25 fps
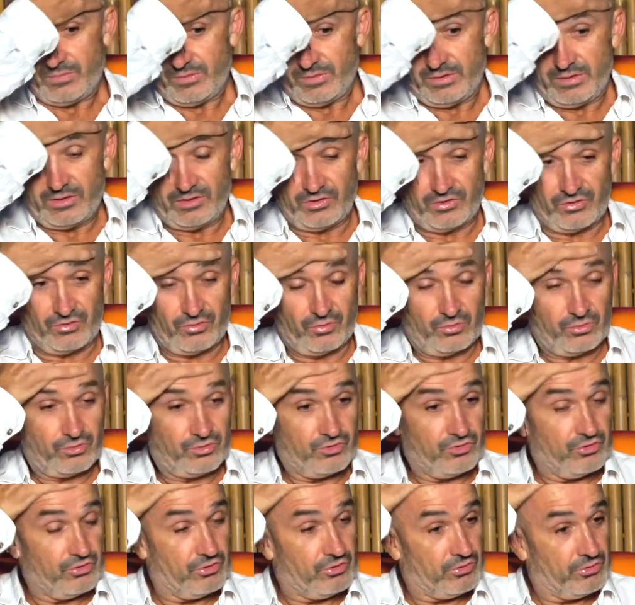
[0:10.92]
has
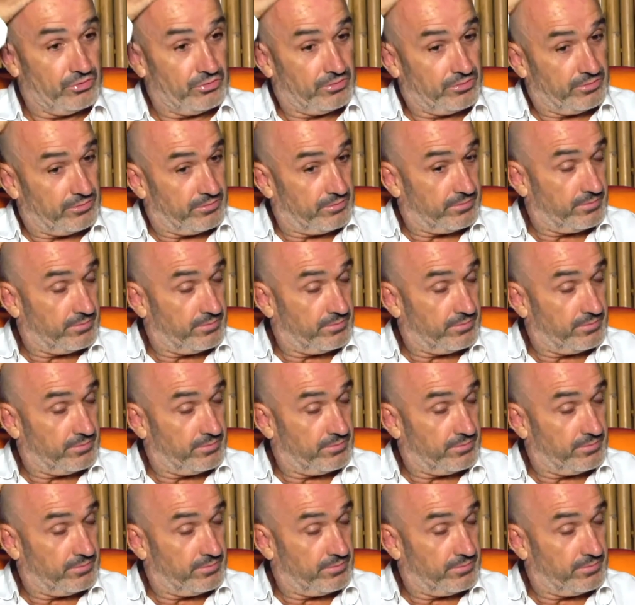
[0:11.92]
taught you